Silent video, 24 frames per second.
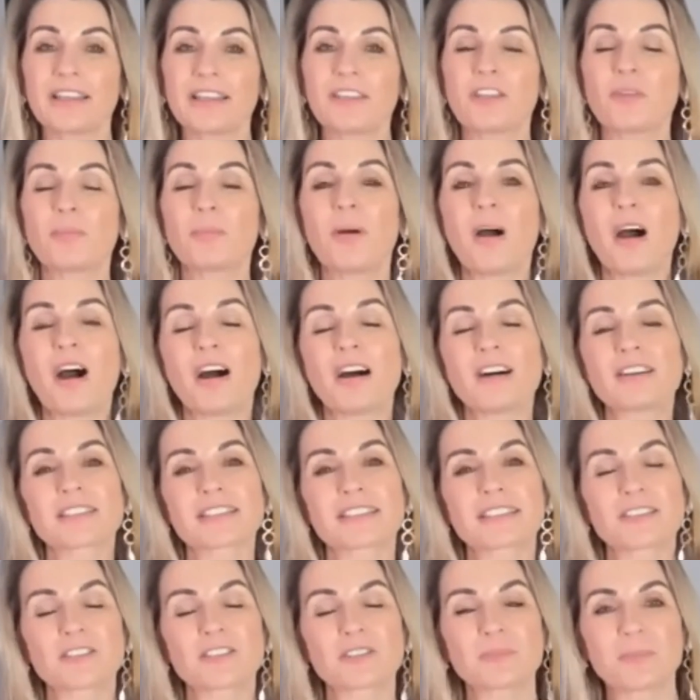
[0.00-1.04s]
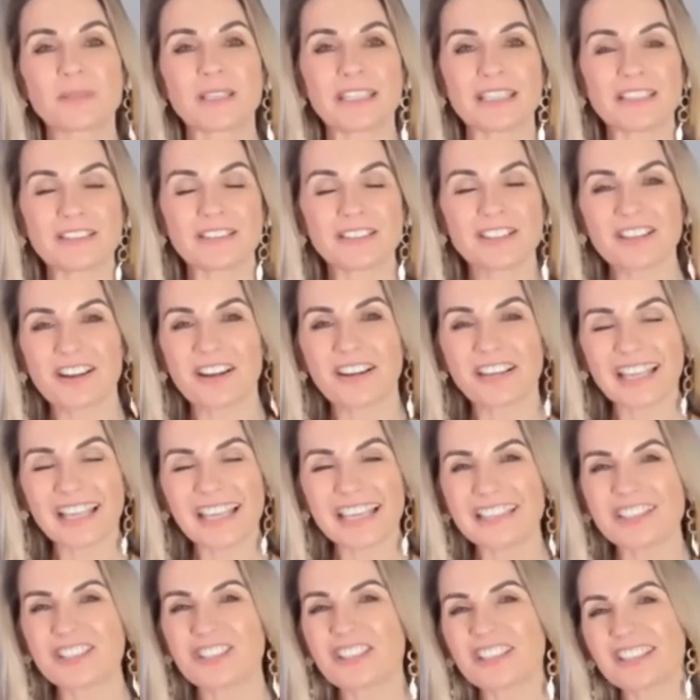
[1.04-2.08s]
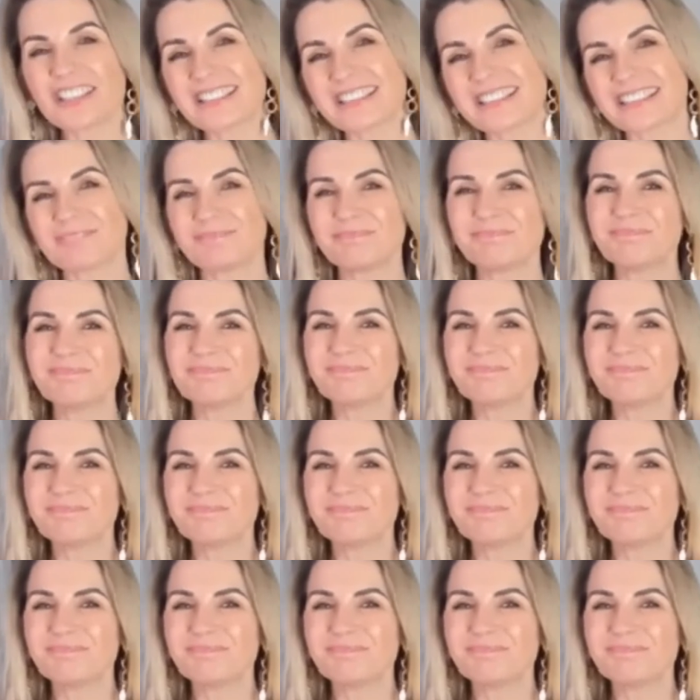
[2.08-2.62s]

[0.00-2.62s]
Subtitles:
the past has been. The dark ages?